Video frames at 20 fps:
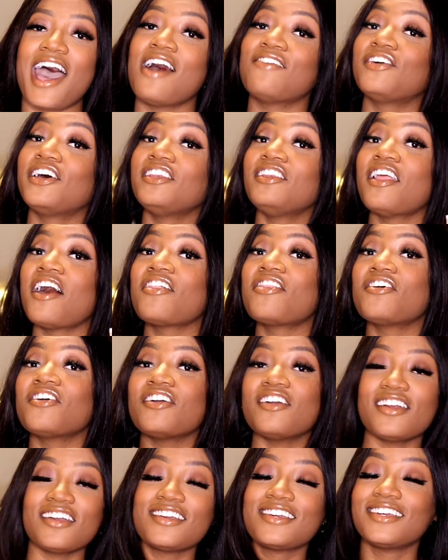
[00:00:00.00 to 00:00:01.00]
I have
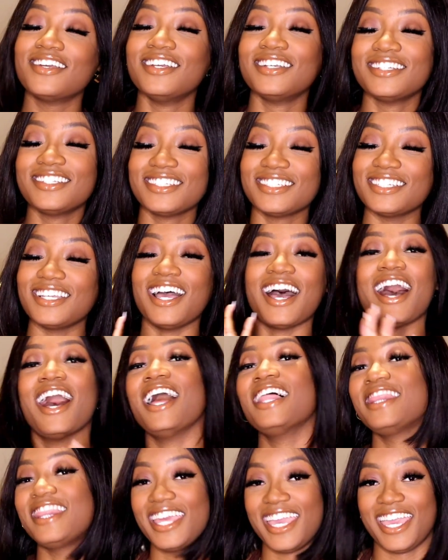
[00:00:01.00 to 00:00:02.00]
another
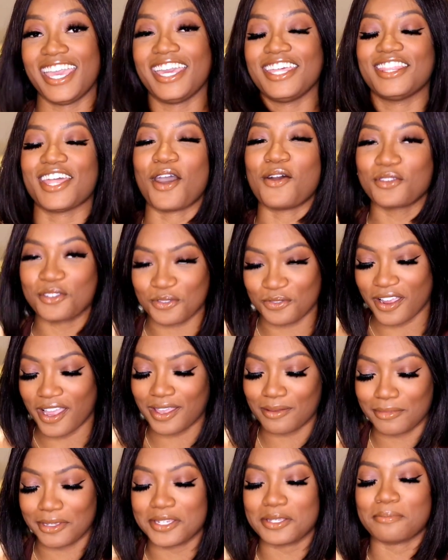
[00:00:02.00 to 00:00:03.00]
thing that was
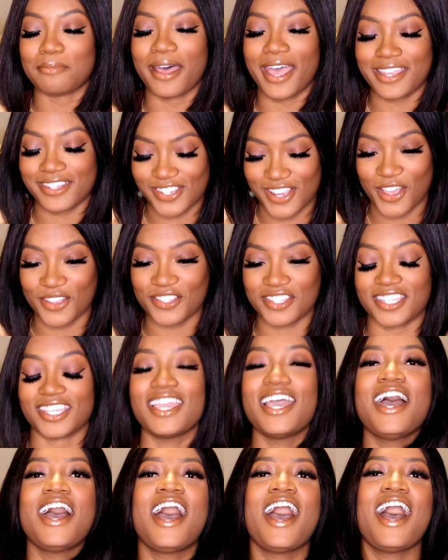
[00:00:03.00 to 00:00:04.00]
recommended by
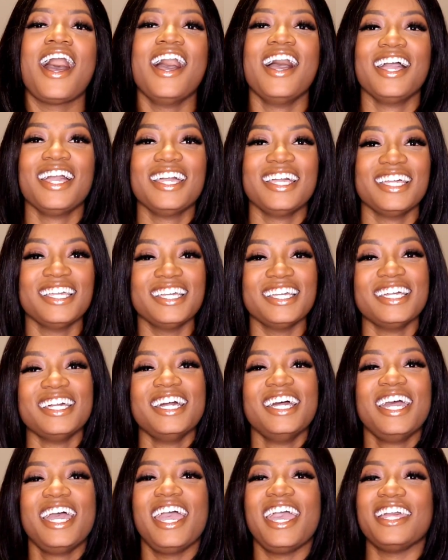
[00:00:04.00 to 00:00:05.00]
Chelsea.
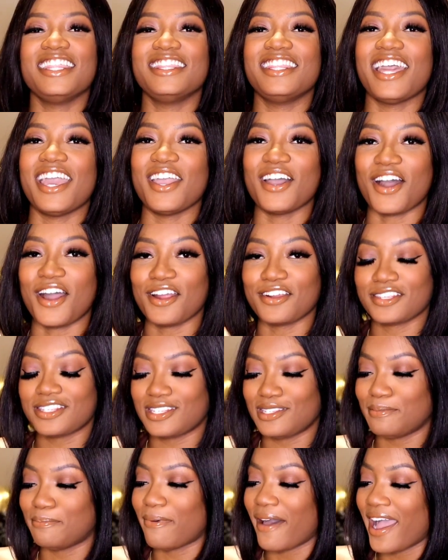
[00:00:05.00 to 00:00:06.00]
And they are
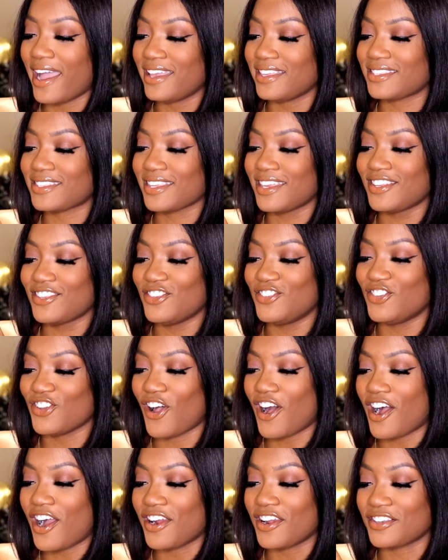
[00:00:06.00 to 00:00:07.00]
spice
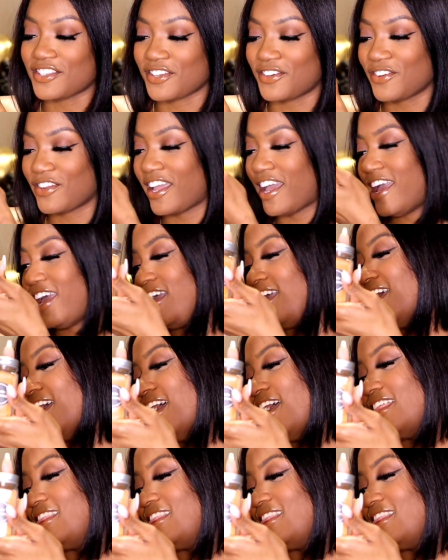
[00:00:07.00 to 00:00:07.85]
jars, okay?